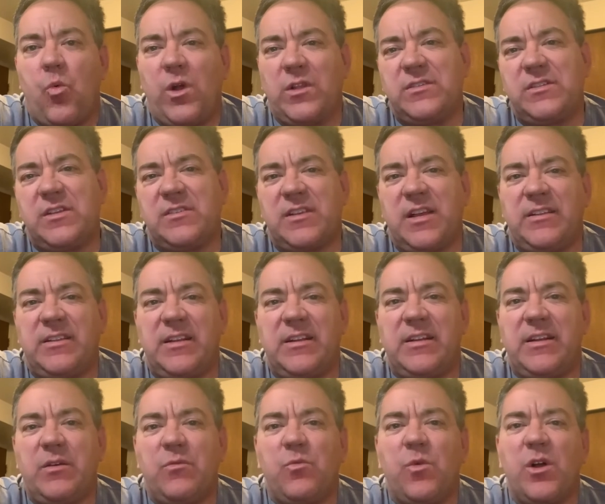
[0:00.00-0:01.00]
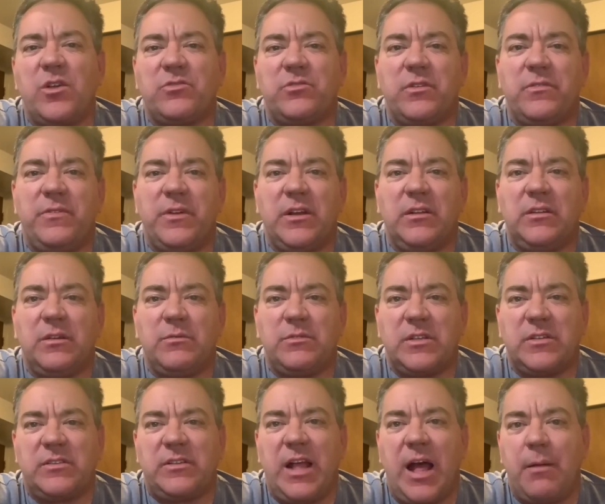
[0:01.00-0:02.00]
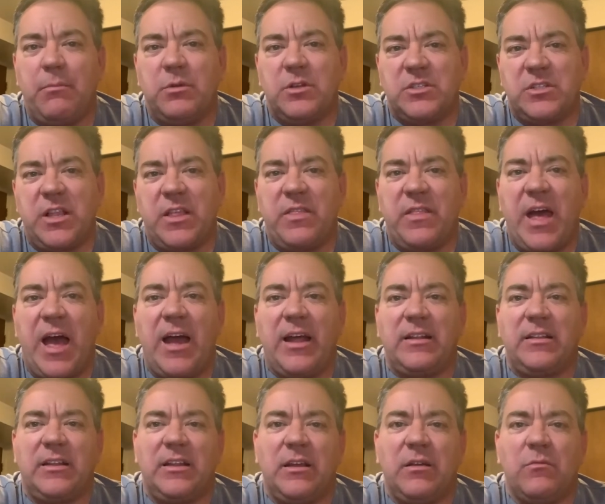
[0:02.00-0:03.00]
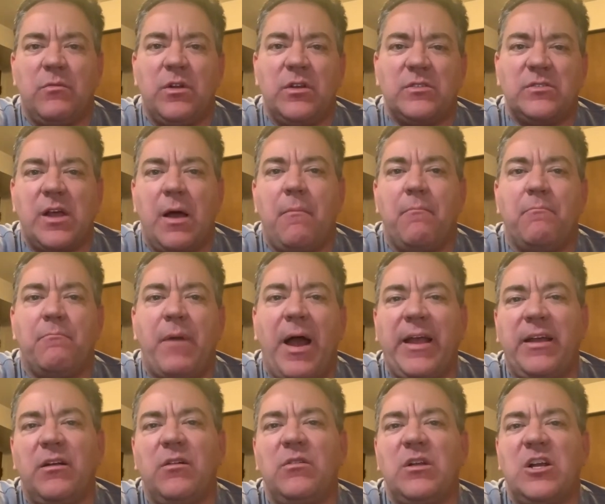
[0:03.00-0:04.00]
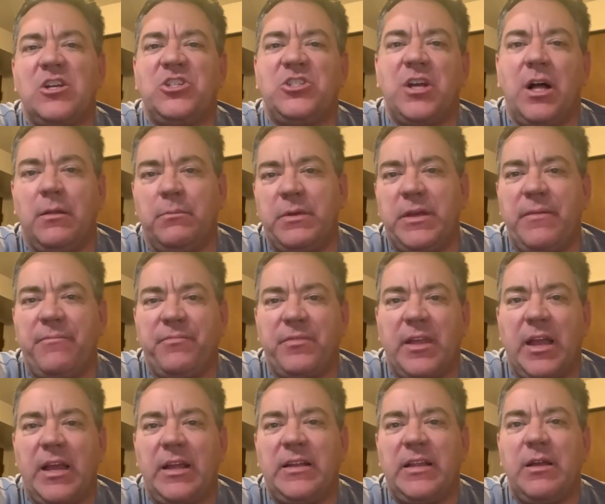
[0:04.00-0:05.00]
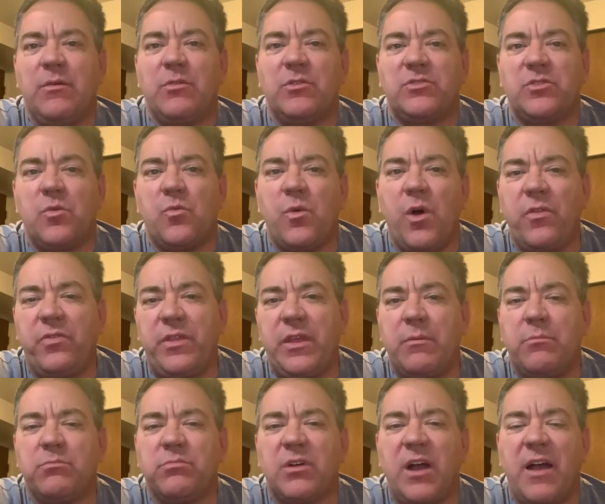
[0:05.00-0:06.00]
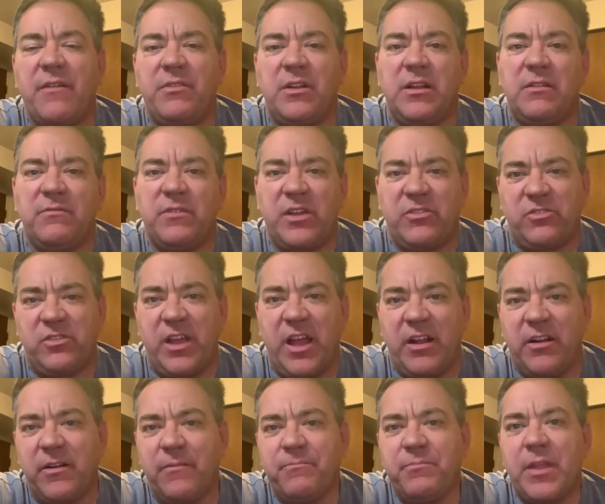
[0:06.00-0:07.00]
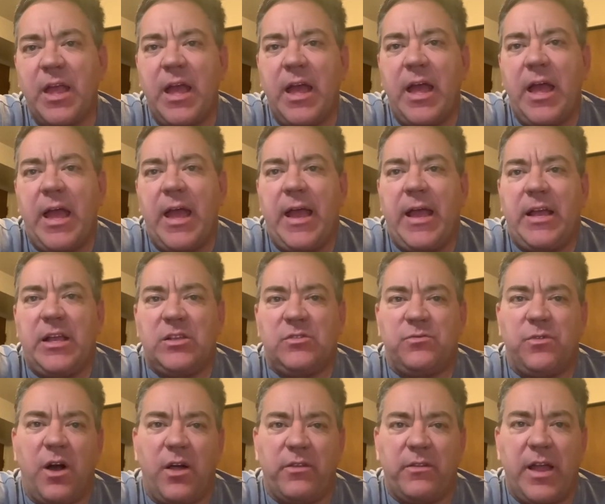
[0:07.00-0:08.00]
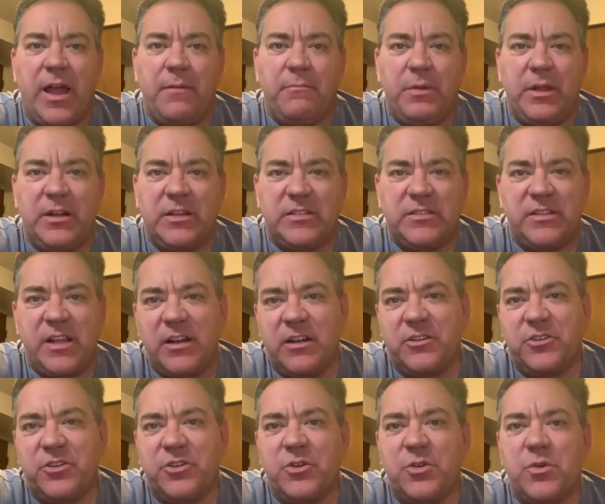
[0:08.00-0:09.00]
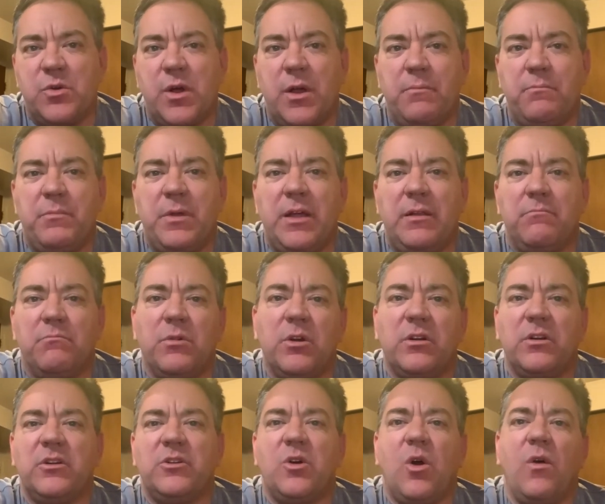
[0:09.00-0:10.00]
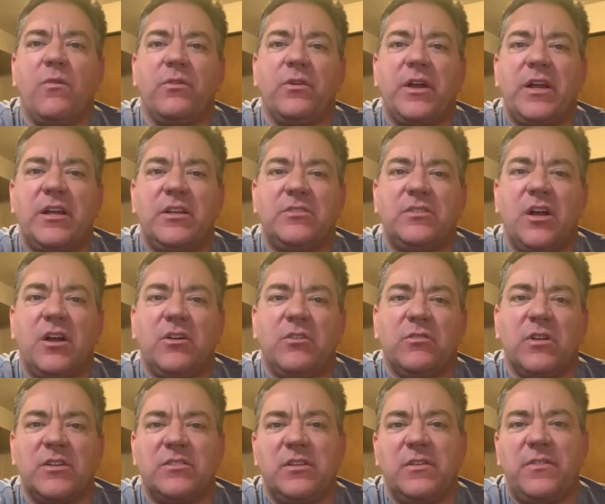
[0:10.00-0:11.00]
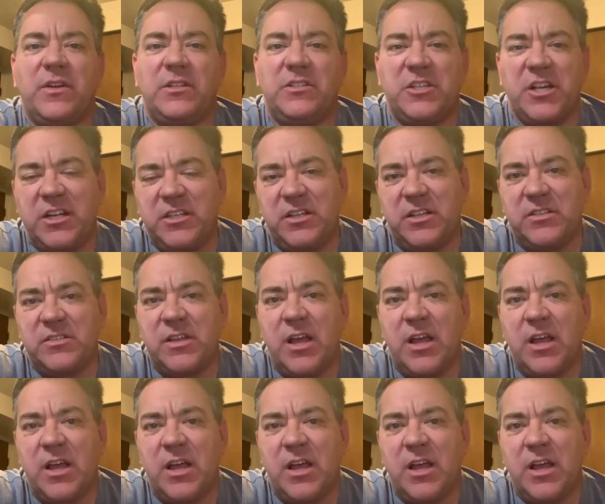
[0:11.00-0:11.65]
his identity was revealed, it was established that it was Michael Shelby, and he was a wealthy private investigator. His father had been a senator who had been murdered over his aggressive agendas